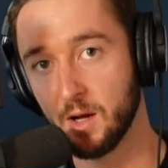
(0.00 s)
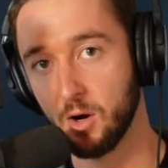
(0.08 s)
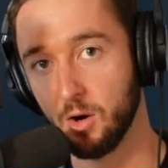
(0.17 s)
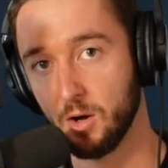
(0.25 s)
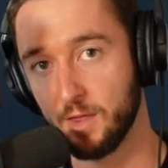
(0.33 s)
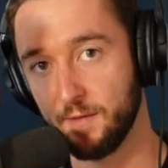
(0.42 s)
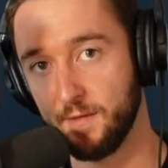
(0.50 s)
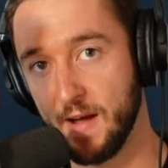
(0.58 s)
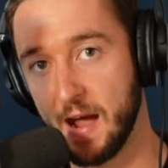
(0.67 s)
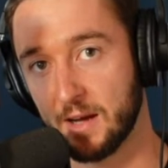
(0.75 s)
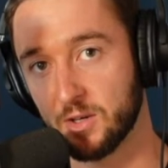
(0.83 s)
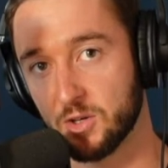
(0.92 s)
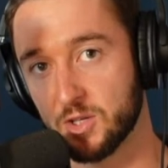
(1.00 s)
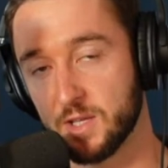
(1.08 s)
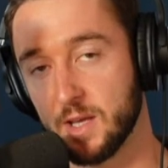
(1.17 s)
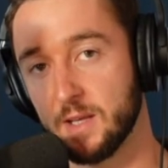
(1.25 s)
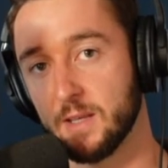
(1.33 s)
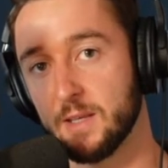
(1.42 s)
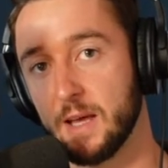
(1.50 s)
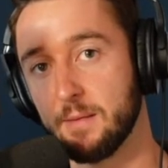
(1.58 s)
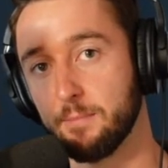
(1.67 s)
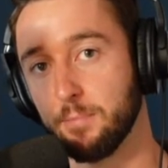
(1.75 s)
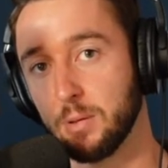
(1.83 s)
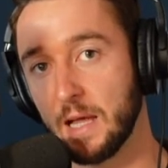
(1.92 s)
on the factors
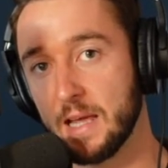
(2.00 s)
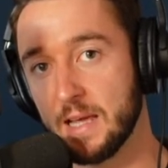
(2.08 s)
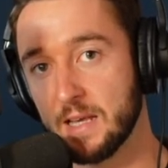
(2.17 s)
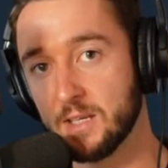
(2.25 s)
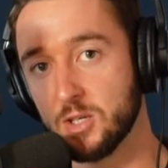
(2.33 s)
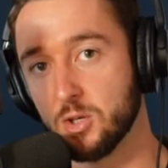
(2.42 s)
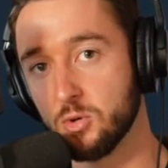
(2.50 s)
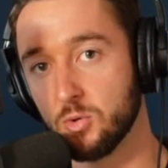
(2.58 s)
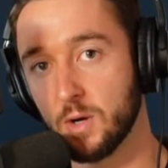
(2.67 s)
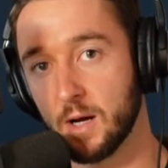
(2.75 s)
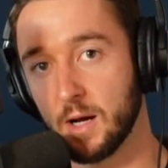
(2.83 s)
that play into